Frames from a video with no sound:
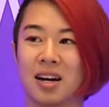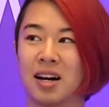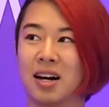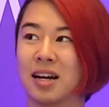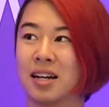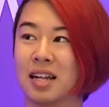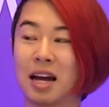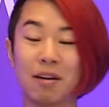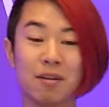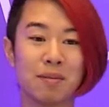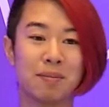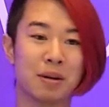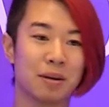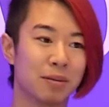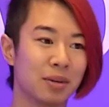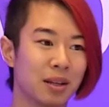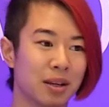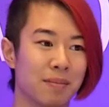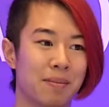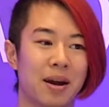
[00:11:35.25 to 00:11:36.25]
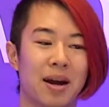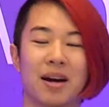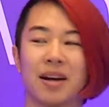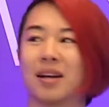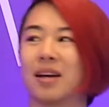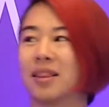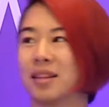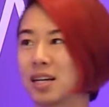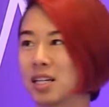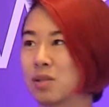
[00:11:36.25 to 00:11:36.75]
That would be really
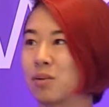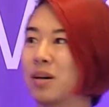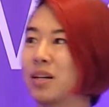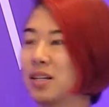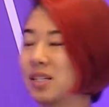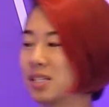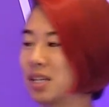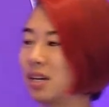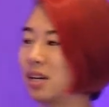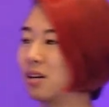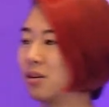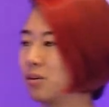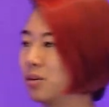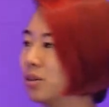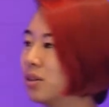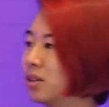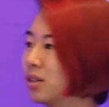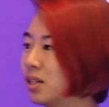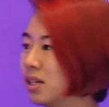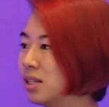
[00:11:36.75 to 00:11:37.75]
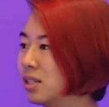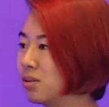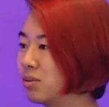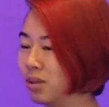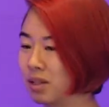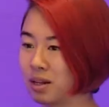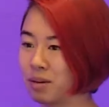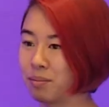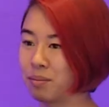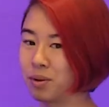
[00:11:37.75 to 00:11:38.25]
bad, and that's why the second rule is
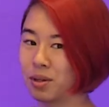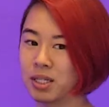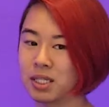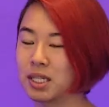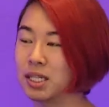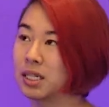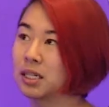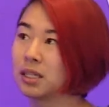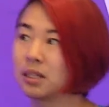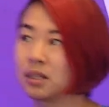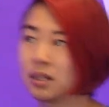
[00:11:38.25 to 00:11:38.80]
really important.